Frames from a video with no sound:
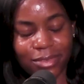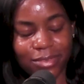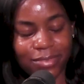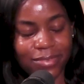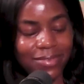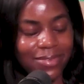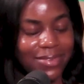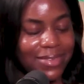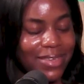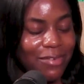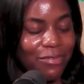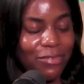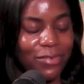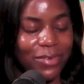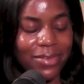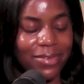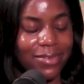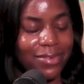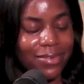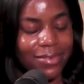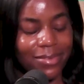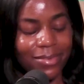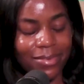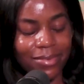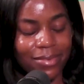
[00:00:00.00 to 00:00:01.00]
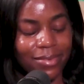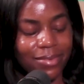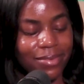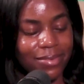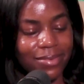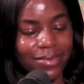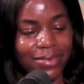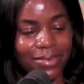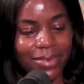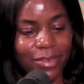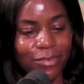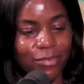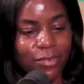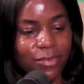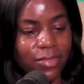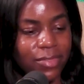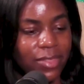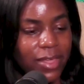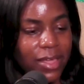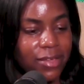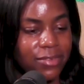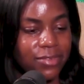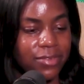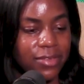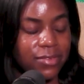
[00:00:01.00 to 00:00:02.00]
just different
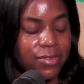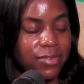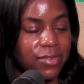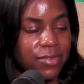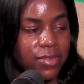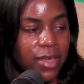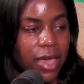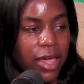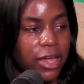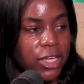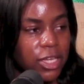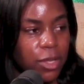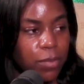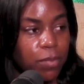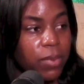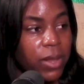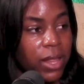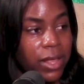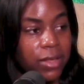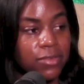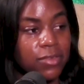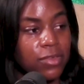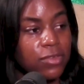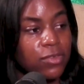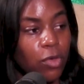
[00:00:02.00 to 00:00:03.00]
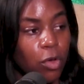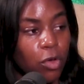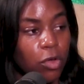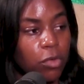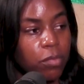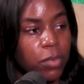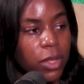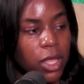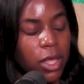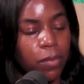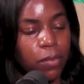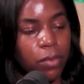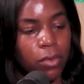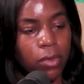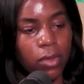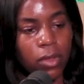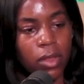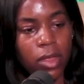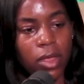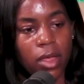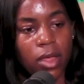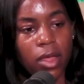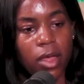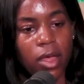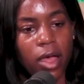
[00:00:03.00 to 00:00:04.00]
things that society places on
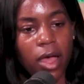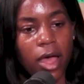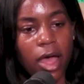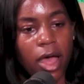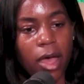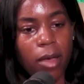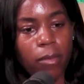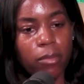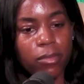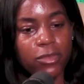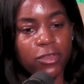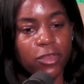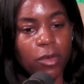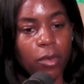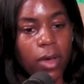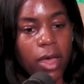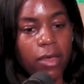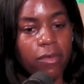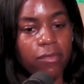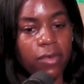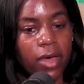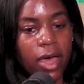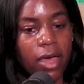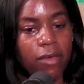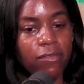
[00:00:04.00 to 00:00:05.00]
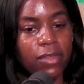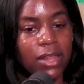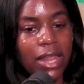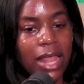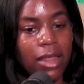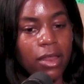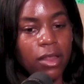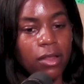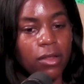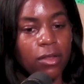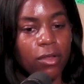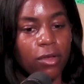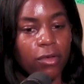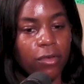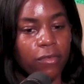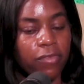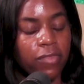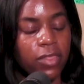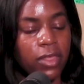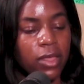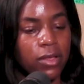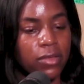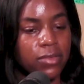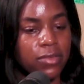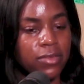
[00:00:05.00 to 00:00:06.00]
people. So I've let a lot of
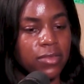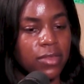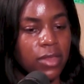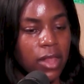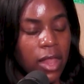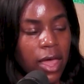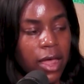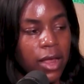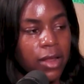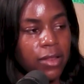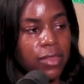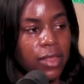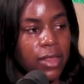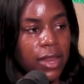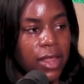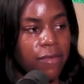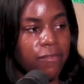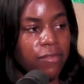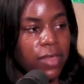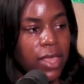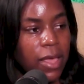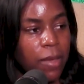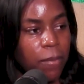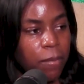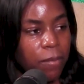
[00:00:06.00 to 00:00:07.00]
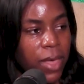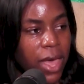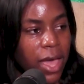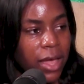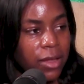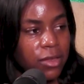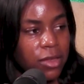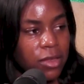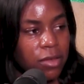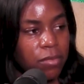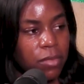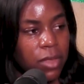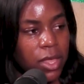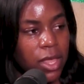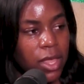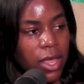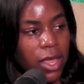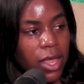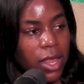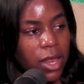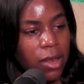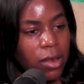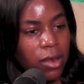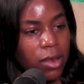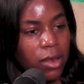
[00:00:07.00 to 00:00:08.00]
things slide that have impacted me
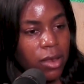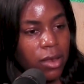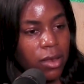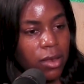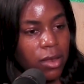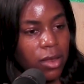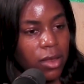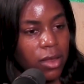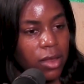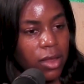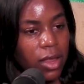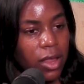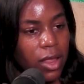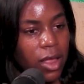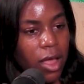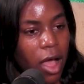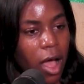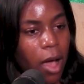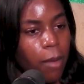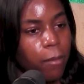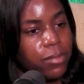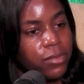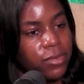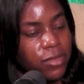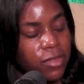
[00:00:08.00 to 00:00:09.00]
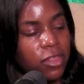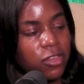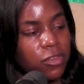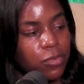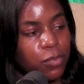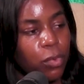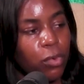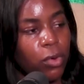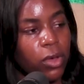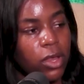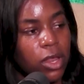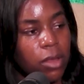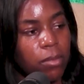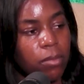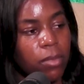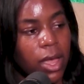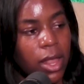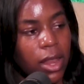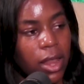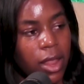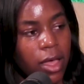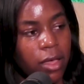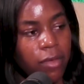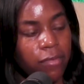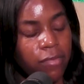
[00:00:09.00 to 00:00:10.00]
up to this point in
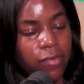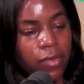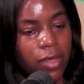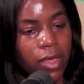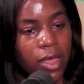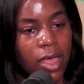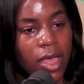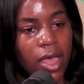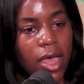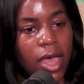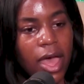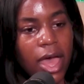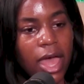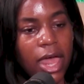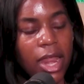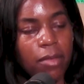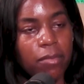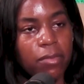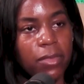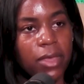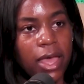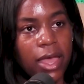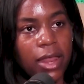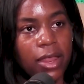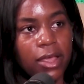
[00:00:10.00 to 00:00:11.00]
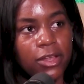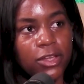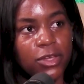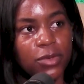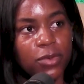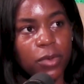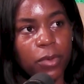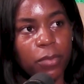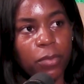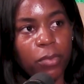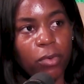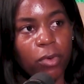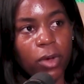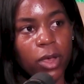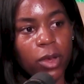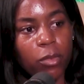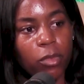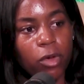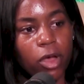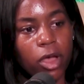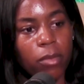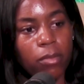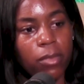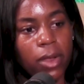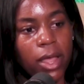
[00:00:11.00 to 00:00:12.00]
my life. And I'm getting to a point
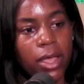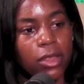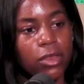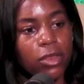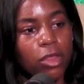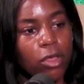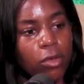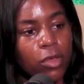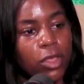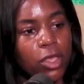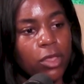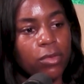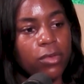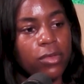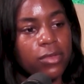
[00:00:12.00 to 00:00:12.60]
where I'm like, no,